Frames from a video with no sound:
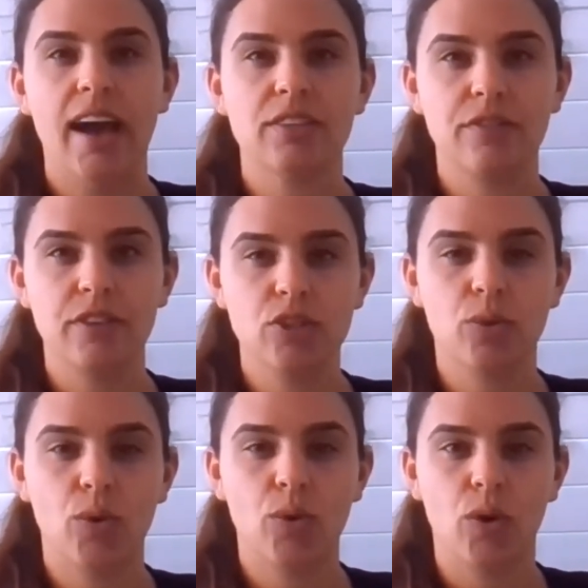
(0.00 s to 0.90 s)
has
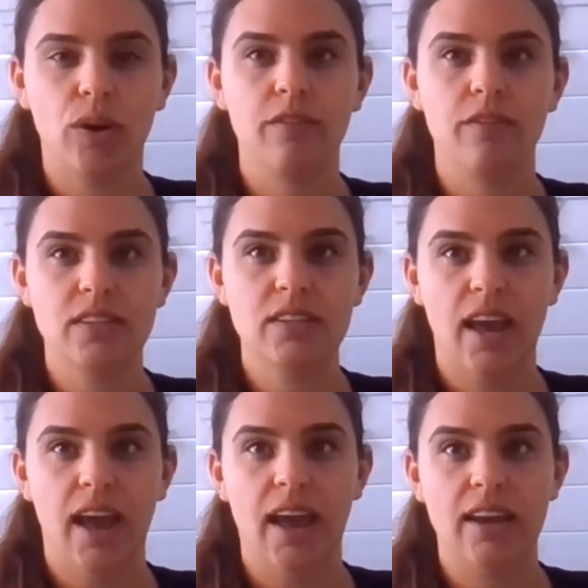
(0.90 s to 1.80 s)
finished recording visit
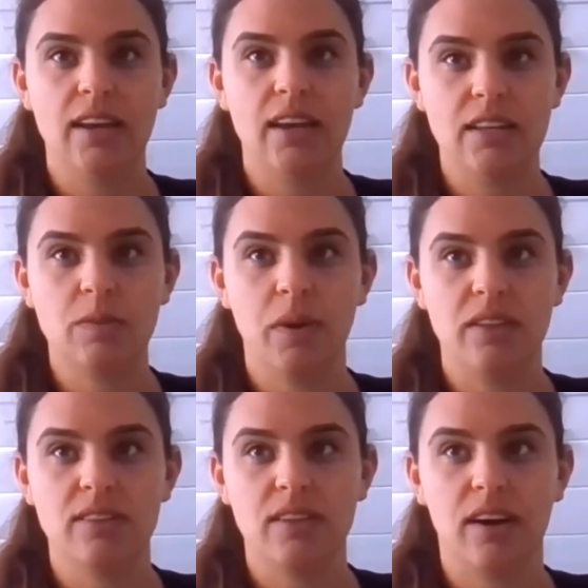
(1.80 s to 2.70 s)
and
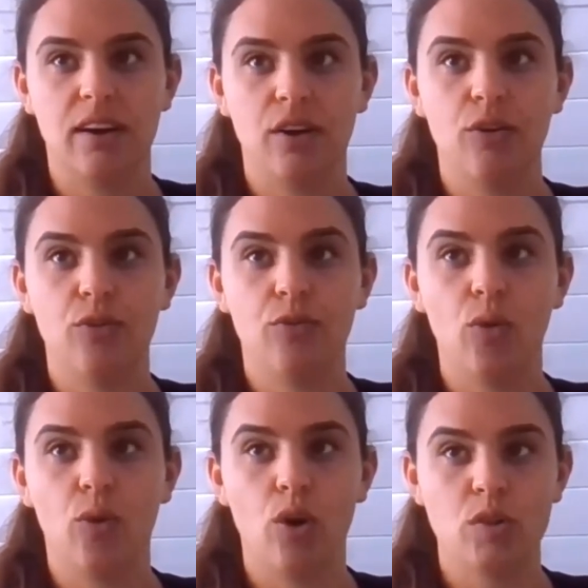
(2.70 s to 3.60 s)
expense data
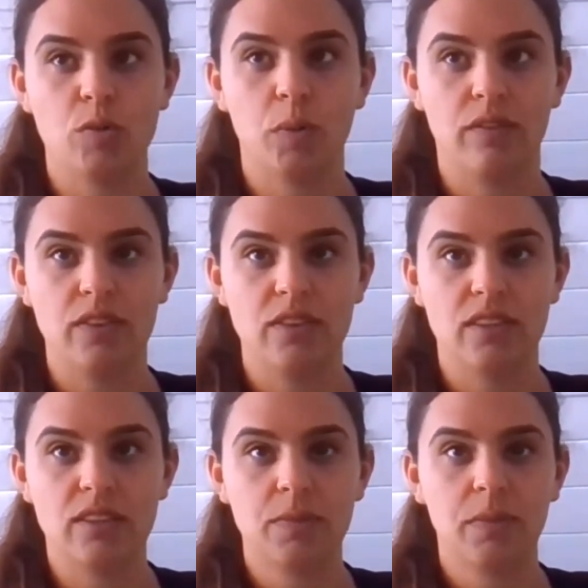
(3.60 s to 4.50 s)
for corresponding visits.